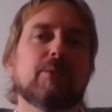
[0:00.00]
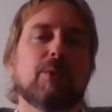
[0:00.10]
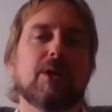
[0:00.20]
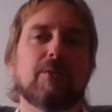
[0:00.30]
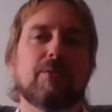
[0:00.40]
in the
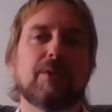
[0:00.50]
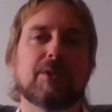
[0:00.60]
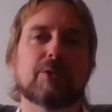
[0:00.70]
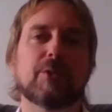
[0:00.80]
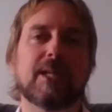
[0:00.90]
world
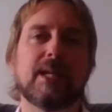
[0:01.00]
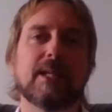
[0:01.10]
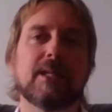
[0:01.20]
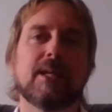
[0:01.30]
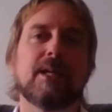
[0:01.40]
than
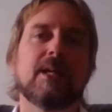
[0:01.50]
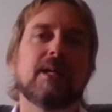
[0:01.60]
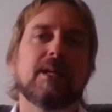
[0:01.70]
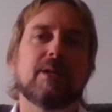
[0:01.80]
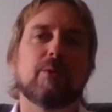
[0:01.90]
cricket.
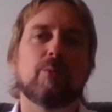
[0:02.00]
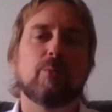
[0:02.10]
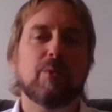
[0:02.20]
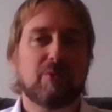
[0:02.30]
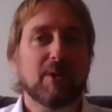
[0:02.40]

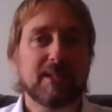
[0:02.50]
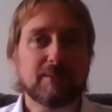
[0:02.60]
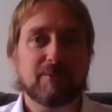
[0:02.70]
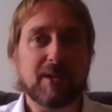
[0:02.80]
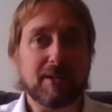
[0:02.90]
We
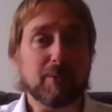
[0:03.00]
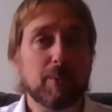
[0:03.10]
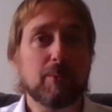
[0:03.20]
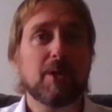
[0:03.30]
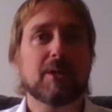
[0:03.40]
finally found out that
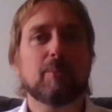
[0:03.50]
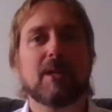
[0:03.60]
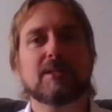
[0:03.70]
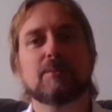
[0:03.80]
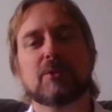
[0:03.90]
we were going to
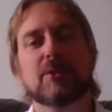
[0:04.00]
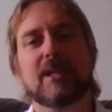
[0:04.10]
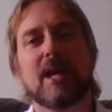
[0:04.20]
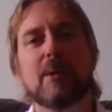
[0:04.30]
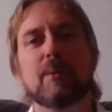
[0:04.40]
play some
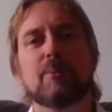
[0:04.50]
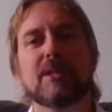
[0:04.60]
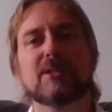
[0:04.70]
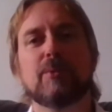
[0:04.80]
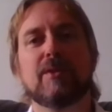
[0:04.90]
cricket. How
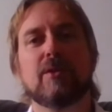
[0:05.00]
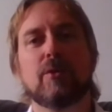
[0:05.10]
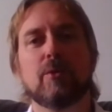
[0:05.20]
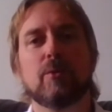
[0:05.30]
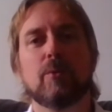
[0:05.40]
impressed
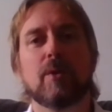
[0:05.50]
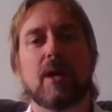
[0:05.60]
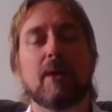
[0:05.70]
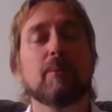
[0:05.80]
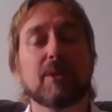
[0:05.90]

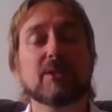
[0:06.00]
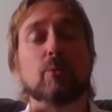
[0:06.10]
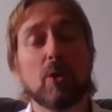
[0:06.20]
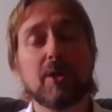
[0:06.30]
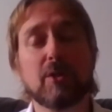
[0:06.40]

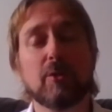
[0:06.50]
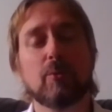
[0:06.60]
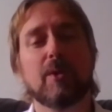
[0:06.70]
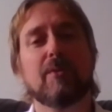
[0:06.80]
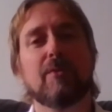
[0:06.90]
were
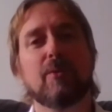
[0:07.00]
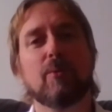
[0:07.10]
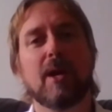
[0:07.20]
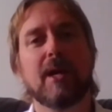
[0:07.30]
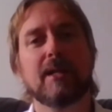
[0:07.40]
you with the
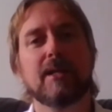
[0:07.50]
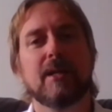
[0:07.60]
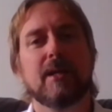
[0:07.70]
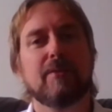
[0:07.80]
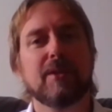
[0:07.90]
way
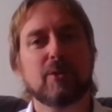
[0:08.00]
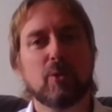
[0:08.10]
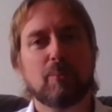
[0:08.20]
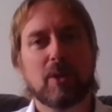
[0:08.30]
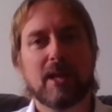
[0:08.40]
that
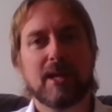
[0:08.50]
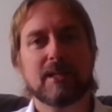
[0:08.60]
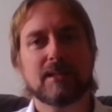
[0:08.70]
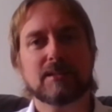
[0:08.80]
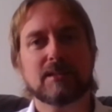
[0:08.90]
your
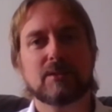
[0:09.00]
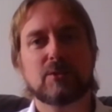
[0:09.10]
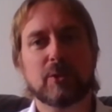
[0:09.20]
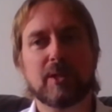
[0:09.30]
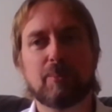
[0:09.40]
players
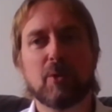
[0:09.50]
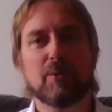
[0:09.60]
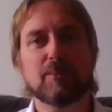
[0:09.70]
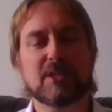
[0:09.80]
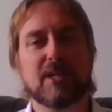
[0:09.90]
took it
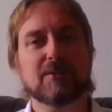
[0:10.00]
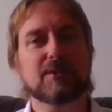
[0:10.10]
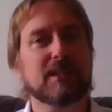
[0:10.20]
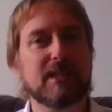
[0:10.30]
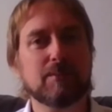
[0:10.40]
upon
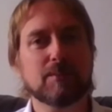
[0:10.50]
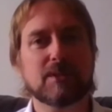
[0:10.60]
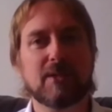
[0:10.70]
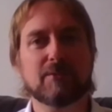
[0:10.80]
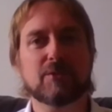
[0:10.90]
themselves to keep
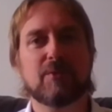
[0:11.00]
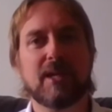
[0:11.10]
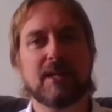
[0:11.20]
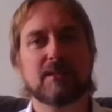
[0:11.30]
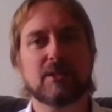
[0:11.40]
themselves
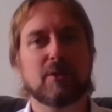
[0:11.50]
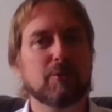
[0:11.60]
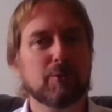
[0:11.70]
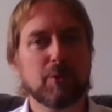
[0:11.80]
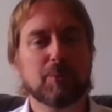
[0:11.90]
fit, to go
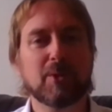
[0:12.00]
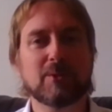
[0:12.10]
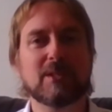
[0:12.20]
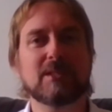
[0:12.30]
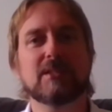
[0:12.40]
through the
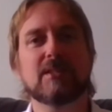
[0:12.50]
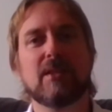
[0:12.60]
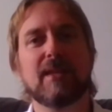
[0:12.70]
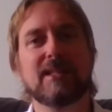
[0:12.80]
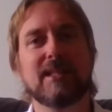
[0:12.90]
processes
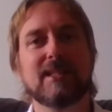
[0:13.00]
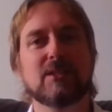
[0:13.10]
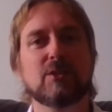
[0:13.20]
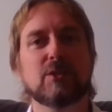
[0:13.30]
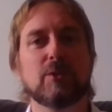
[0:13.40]
that they needed
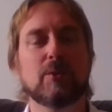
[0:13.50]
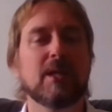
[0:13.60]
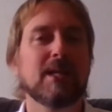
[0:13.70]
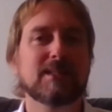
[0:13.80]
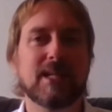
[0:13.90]
to do
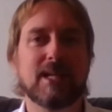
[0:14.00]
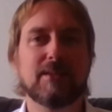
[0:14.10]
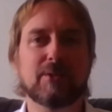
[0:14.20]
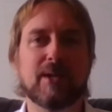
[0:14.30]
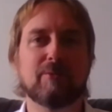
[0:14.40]
to hit
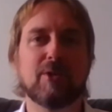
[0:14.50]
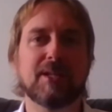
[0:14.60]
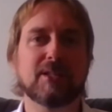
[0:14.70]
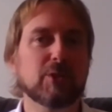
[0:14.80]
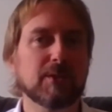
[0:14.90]
the ground
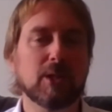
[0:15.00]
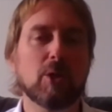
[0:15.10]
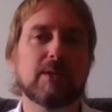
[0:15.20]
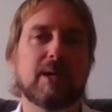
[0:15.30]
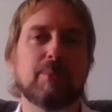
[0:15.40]
running during the
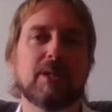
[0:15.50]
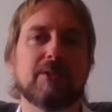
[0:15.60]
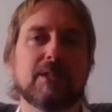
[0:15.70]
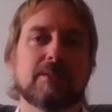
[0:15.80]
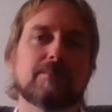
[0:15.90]
lockdown
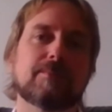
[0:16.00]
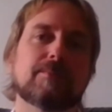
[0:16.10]
period?